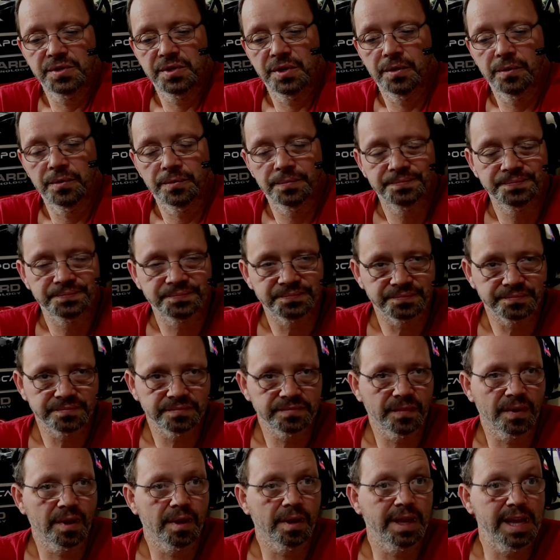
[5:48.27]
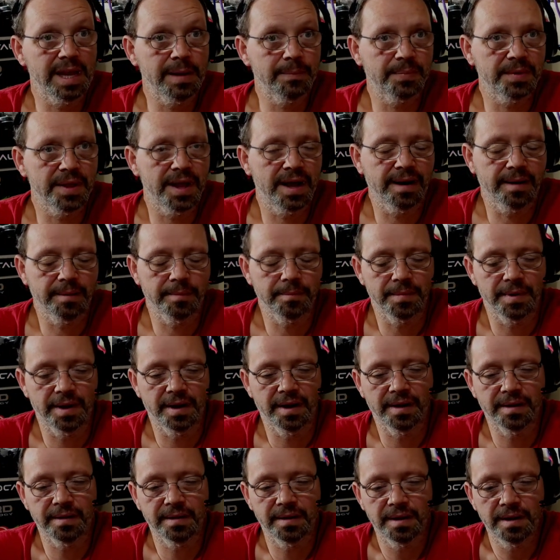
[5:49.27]
So keep that in
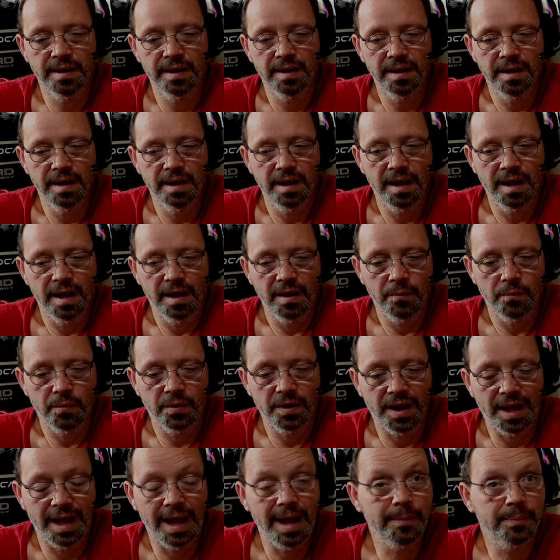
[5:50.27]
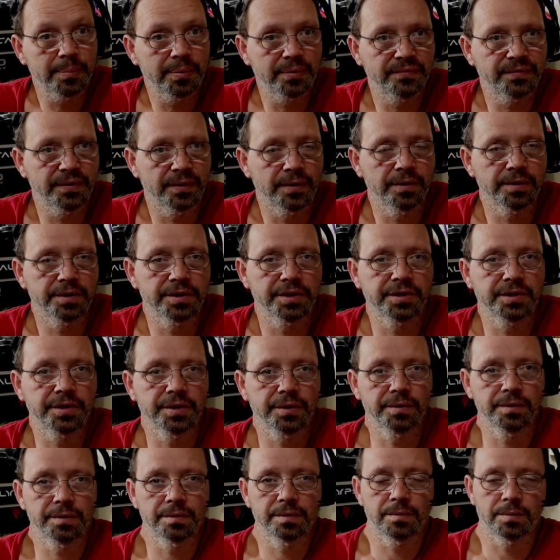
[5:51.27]
mind. What I prefer to
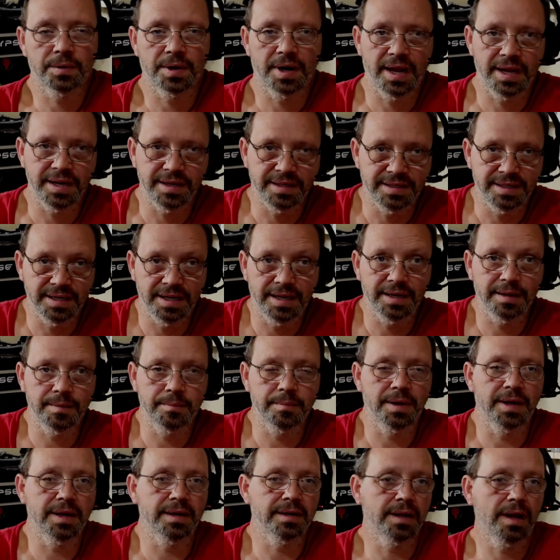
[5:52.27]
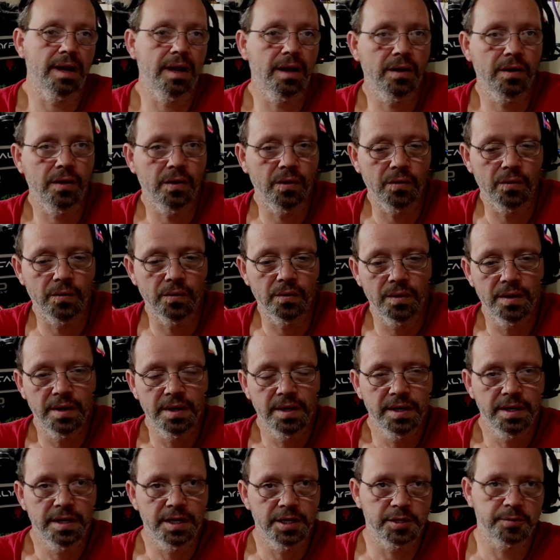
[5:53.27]
do, what I did in my Tahoe,
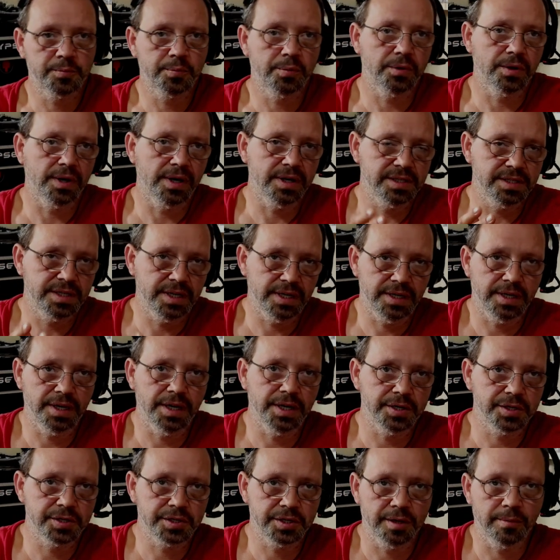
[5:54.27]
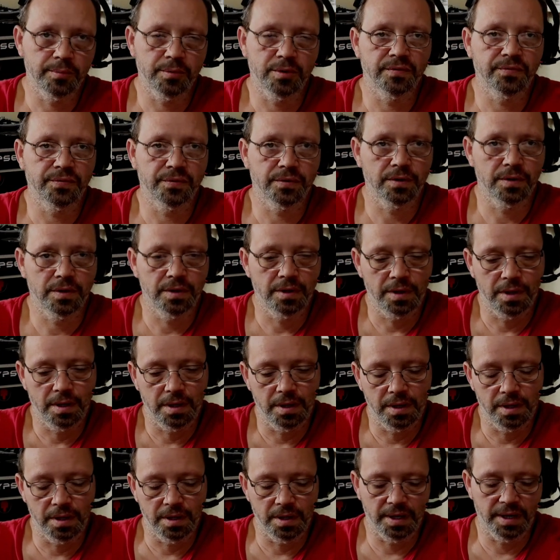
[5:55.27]
is put a 10-inch subwoofer
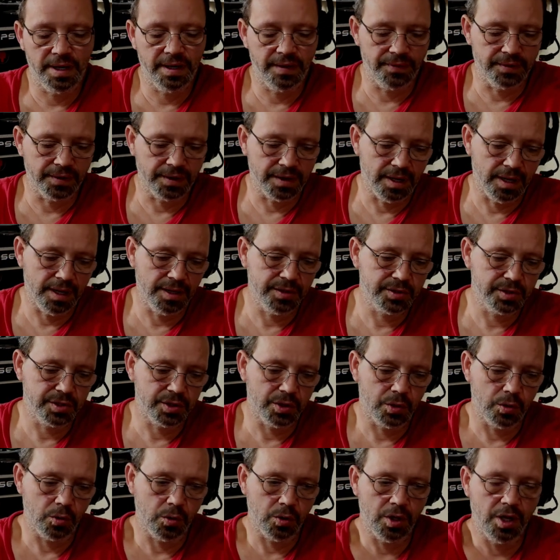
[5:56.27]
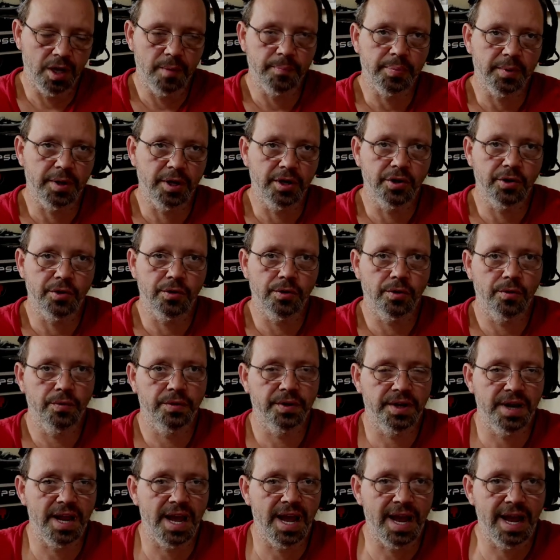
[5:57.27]
in the console up
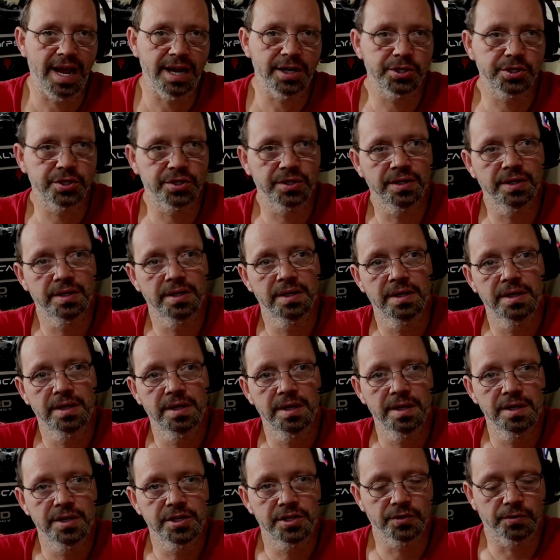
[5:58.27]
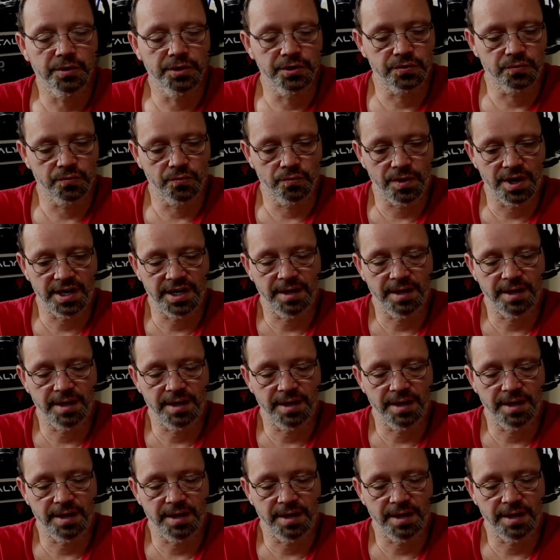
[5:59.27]
under the dash. So it's